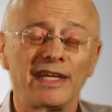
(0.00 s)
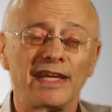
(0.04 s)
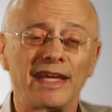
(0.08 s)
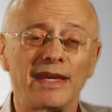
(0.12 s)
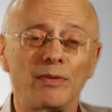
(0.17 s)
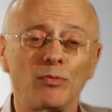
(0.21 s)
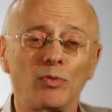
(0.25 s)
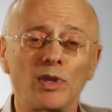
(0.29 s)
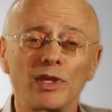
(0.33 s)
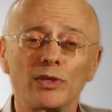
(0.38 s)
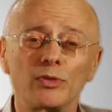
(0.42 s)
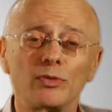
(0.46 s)

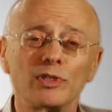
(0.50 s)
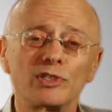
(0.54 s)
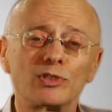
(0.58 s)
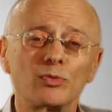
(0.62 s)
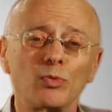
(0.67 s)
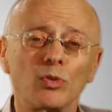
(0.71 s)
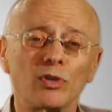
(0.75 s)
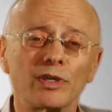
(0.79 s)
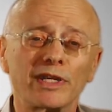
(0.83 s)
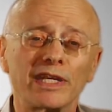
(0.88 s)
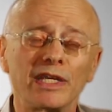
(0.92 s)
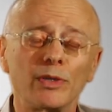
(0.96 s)
And whether it's
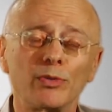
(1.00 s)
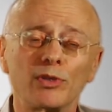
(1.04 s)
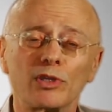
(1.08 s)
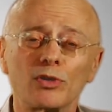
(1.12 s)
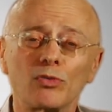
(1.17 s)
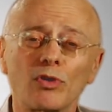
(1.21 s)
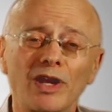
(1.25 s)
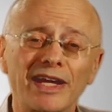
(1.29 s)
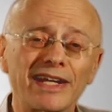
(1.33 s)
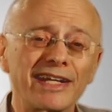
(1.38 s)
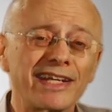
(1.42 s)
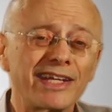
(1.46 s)
working with
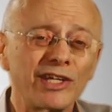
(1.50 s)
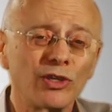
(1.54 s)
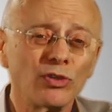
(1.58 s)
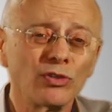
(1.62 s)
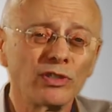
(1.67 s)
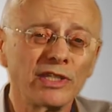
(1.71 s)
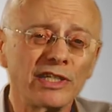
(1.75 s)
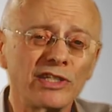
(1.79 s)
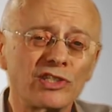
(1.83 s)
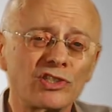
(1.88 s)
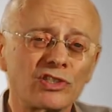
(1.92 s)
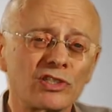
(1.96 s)
chronic
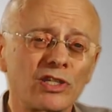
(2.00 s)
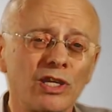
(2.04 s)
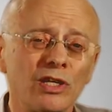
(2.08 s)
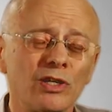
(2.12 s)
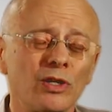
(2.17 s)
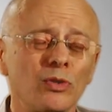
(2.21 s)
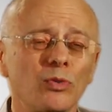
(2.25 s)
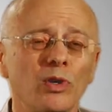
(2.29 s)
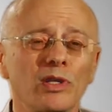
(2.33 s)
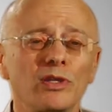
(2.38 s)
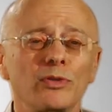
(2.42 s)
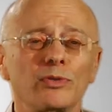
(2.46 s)
illness,
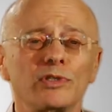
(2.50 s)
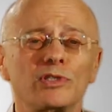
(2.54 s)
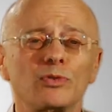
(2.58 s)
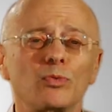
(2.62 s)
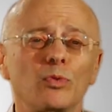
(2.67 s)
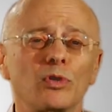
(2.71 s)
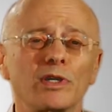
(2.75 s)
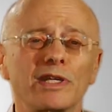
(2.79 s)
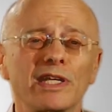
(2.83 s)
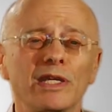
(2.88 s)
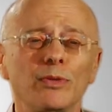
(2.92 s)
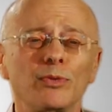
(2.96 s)
whether it's
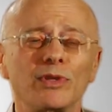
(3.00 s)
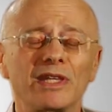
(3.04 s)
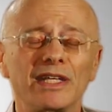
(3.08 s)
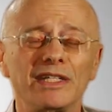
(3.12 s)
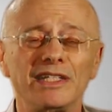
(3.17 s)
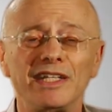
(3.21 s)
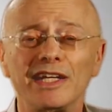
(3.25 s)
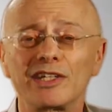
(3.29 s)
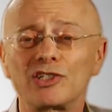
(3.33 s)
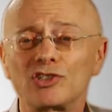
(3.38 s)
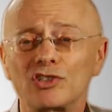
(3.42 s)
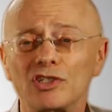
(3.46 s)
working with
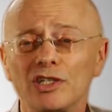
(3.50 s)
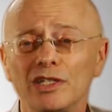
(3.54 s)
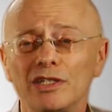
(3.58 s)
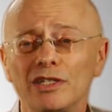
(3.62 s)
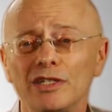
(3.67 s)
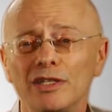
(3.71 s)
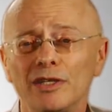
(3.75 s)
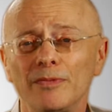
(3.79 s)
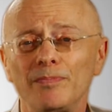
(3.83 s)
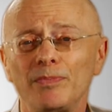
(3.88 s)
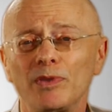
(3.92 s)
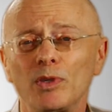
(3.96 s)

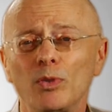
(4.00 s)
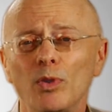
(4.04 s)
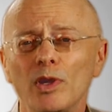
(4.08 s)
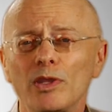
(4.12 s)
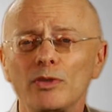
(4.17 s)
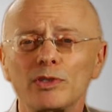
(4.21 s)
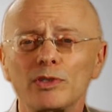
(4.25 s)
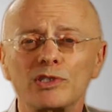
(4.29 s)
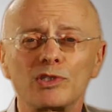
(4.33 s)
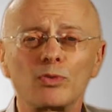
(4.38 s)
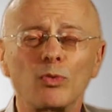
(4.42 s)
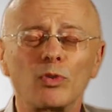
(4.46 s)
addiction,
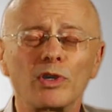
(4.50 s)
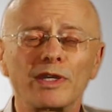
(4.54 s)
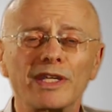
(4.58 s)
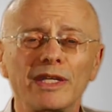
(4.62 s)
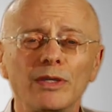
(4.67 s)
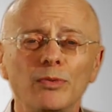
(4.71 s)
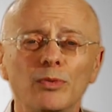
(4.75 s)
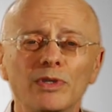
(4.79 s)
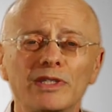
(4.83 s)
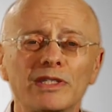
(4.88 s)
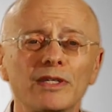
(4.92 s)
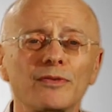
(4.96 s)
whether it's
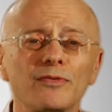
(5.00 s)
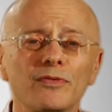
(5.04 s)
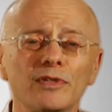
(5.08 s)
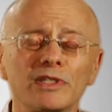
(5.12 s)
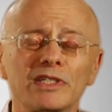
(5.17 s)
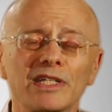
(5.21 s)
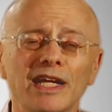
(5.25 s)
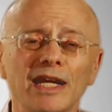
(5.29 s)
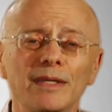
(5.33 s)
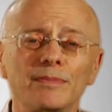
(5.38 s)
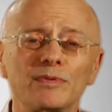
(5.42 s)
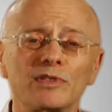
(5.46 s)
working with different
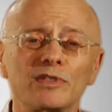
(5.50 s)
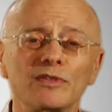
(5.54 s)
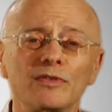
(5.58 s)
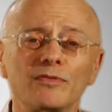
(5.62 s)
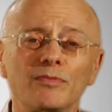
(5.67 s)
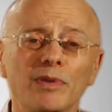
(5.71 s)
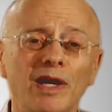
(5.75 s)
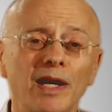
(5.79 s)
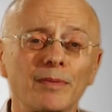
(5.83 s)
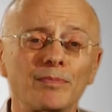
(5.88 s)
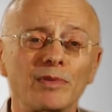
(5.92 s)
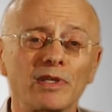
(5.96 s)
types of
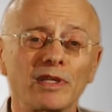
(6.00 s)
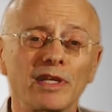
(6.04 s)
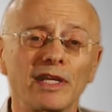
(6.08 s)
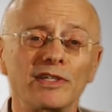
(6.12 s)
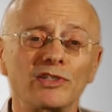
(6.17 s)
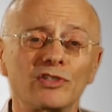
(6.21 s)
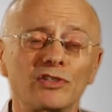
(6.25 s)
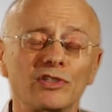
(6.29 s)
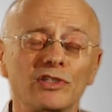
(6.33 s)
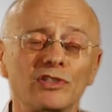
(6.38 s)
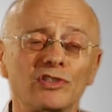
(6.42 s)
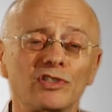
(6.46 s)

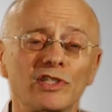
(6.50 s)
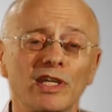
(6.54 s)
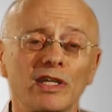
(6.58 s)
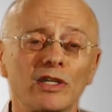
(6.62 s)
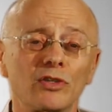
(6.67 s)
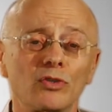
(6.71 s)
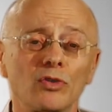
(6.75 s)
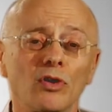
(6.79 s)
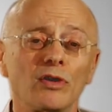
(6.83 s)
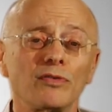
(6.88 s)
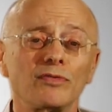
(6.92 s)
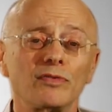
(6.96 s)
populations that
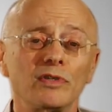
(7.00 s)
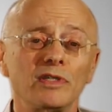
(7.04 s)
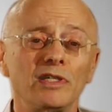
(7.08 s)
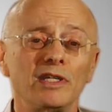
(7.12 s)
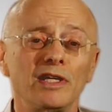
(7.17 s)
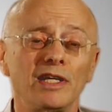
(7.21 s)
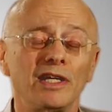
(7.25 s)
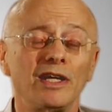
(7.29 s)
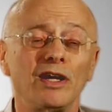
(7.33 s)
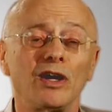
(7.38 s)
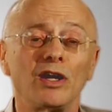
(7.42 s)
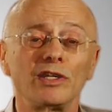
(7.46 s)
are often
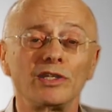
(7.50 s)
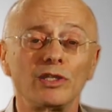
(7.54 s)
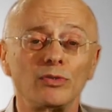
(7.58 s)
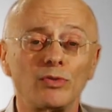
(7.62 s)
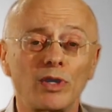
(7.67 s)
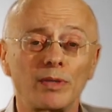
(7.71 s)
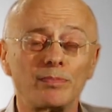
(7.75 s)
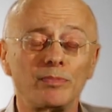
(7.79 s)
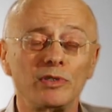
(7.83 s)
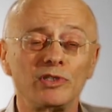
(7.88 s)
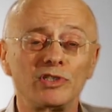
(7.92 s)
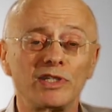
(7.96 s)

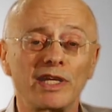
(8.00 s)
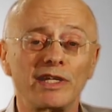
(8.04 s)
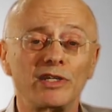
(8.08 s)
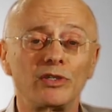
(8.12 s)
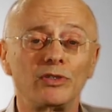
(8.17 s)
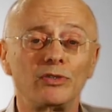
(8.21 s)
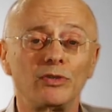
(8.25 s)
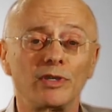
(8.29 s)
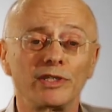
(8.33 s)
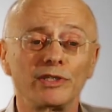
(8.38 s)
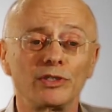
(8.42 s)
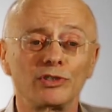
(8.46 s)

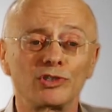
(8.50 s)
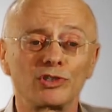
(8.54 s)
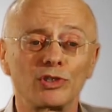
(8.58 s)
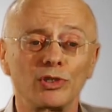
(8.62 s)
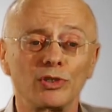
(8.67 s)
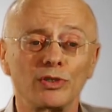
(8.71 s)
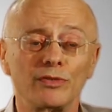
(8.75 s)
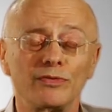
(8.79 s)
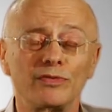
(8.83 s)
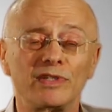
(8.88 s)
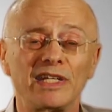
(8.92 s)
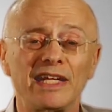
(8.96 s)
underrepresented or
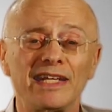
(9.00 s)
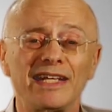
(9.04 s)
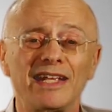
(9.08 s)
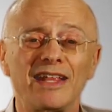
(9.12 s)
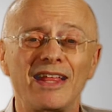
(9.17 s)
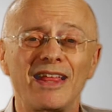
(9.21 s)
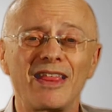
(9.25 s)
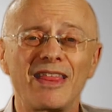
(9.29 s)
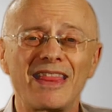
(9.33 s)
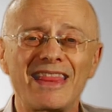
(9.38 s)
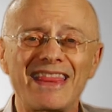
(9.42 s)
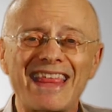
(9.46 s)
underserved,
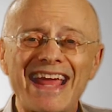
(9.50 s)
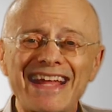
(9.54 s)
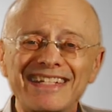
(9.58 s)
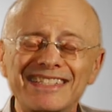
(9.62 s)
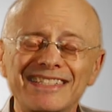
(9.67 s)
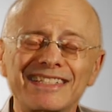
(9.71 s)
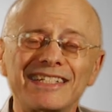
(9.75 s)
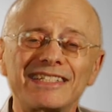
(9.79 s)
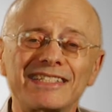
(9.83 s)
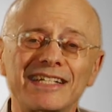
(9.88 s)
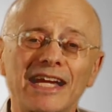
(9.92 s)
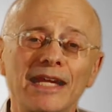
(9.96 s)
that's
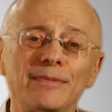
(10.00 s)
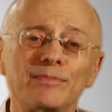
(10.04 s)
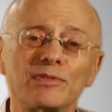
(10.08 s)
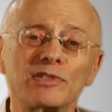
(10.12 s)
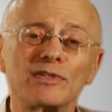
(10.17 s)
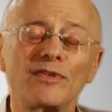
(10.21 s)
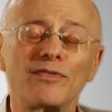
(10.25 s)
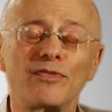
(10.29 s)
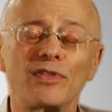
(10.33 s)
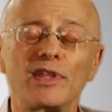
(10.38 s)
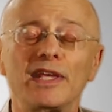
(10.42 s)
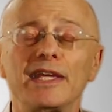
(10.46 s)
the types
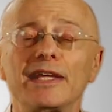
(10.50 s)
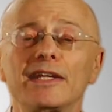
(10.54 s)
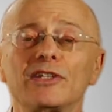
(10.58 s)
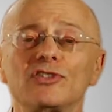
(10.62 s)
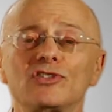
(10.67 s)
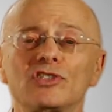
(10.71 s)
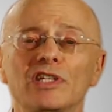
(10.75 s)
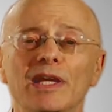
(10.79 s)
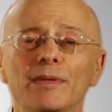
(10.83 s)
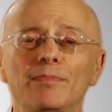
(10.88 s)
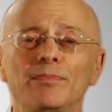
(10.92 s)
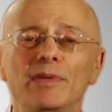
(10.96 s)
of
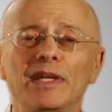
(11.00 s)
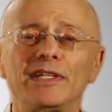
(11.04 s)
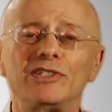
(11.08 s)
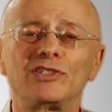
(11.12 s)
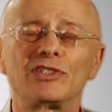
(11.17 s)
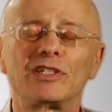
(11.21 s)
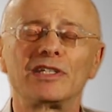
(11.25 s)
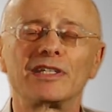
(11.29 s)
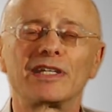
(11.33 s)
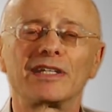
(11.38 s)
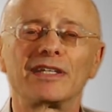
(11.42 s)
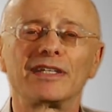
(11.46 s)
things that
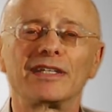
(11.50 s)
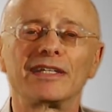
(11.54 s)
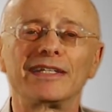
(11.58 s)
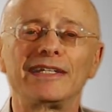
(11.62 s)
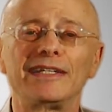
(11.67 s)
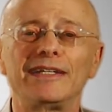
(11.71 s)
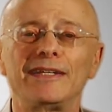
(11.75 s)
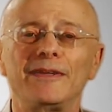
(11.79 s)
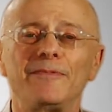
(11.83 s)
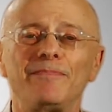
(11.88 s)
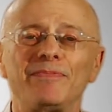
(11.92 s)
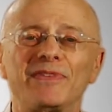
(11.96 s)

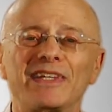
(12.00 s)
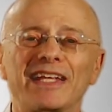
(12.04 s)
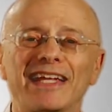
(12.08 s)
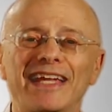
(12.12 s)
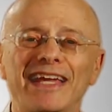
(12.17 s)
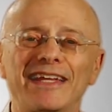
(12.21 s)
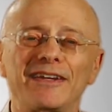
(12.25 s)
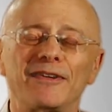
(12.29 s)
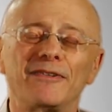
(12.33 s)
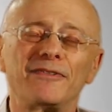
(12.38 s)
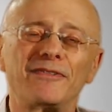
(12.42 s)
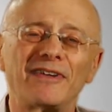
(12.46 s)
basically
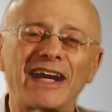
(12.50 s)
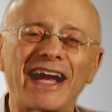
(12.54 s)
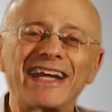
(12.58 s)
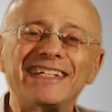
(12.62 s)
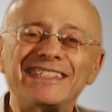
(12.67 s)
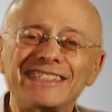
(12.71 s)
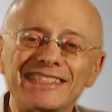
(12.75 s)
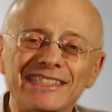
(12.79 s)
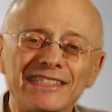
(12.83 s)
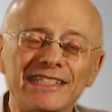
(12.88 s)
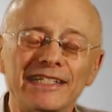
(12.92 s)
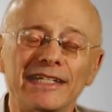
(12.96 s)
I
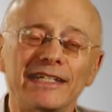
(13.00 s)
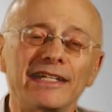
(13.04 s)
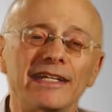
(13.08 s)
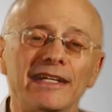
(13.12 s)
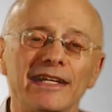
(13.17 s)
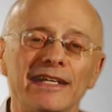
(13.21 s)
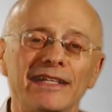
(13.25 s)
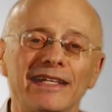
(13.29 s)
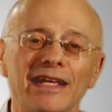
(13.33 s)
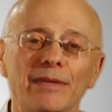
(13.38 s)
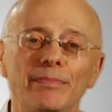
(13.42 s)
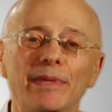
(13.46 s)
see
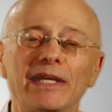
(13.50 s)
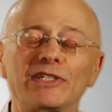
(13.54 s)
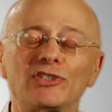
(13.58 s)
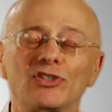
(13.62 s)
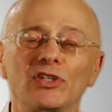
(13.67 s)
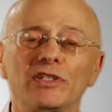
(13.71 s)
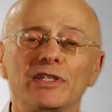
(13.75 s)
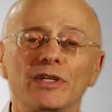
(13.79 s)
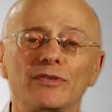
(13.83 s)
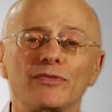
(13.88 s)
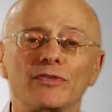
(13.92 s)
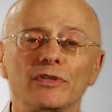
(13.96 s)
that makes a
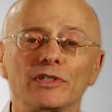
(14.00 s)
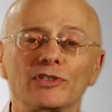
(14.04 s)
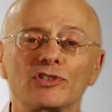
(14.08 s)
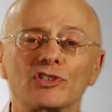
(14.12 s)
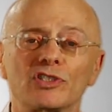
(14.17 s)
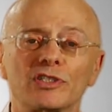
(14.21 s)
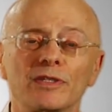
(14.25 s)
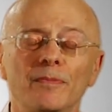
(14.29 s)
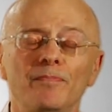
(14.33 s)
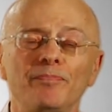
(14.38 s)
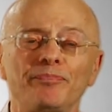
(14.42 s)
difference.